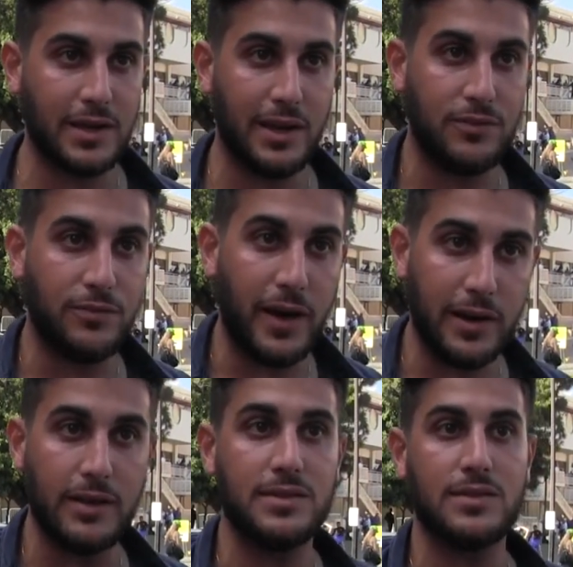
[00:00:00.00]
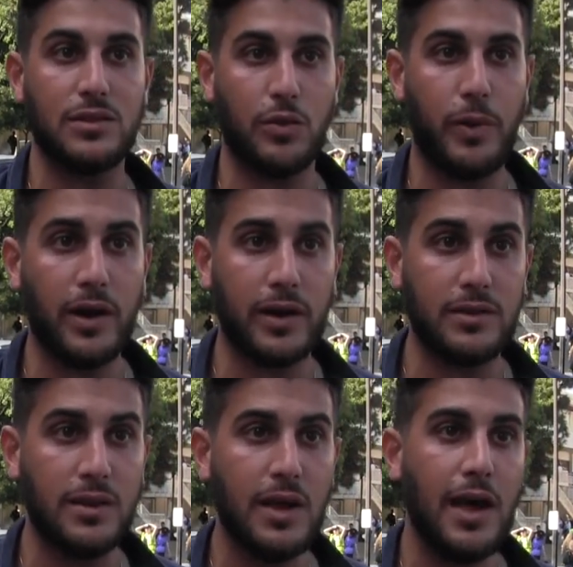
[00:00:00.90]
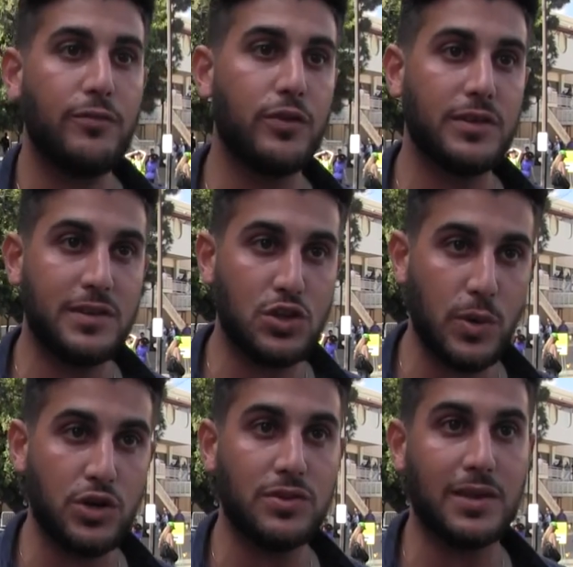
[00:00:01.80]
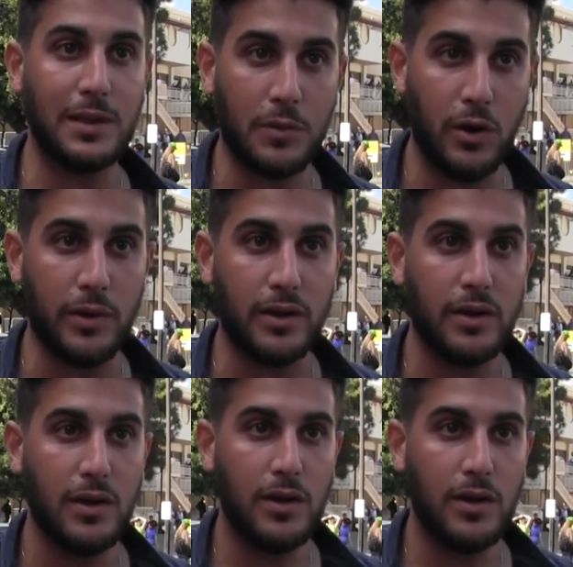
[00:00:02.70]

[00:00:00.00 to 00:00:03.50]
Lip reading: to get finances in their pockets and for the situation to keep going.